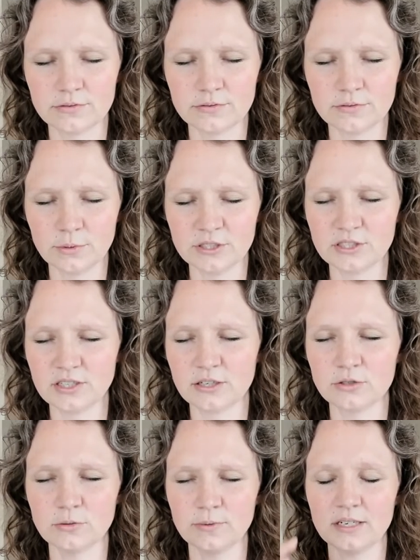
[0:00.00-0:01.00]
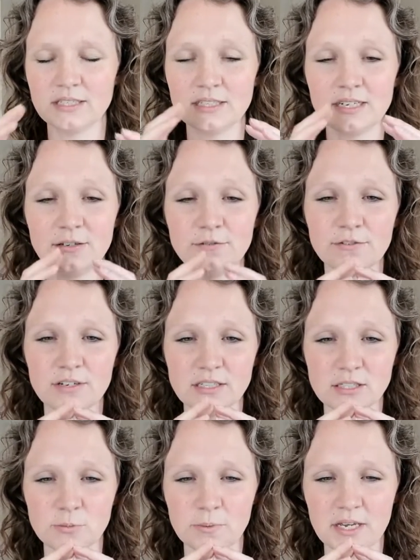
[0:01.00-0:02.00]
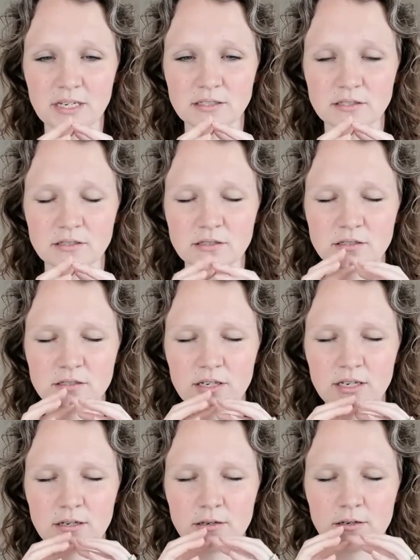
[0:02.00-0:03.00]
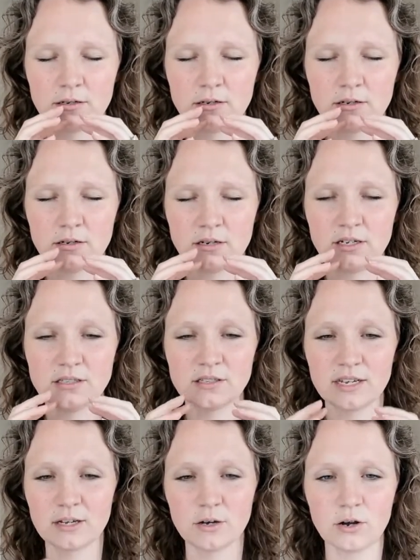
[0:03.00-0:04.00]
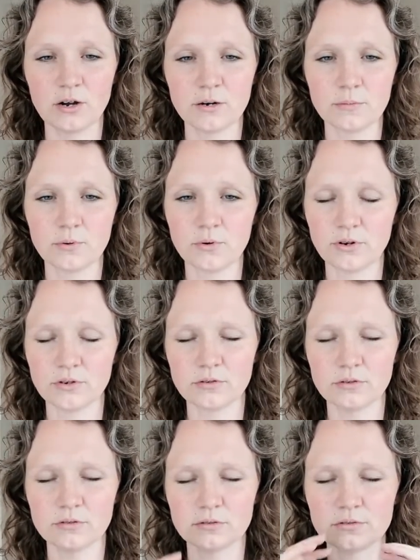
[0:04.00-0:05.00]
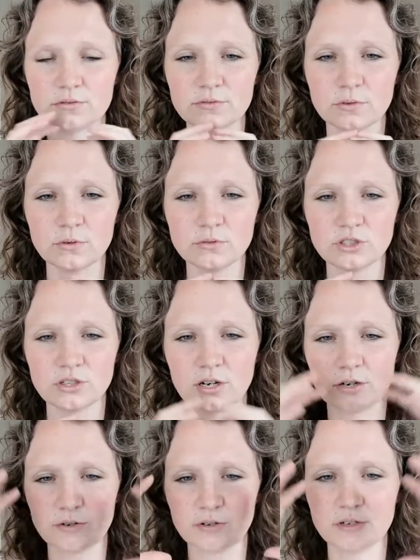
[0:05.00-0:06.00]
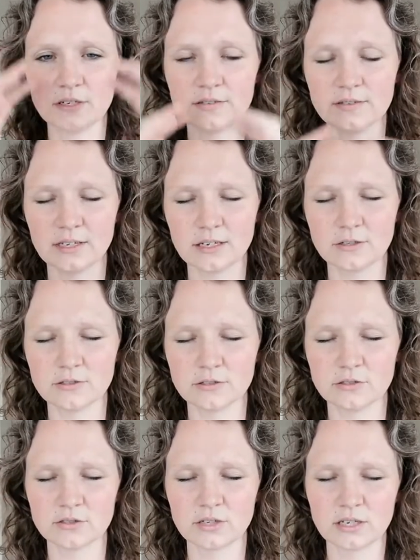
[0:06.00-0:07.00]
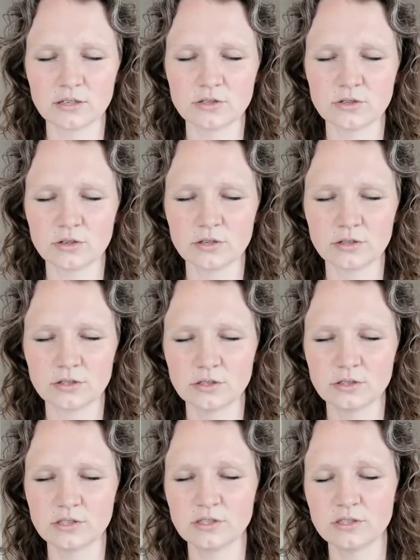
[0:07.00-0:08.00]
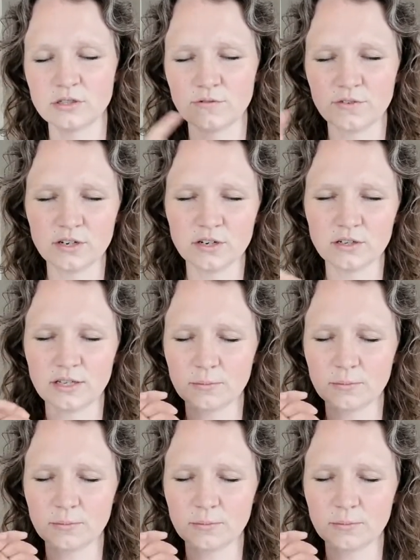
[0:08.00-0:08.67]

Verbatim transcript: Which sexual body is an infinite space. It's like a heart portal or throat chakra or anything else. It's just like a circular sphere.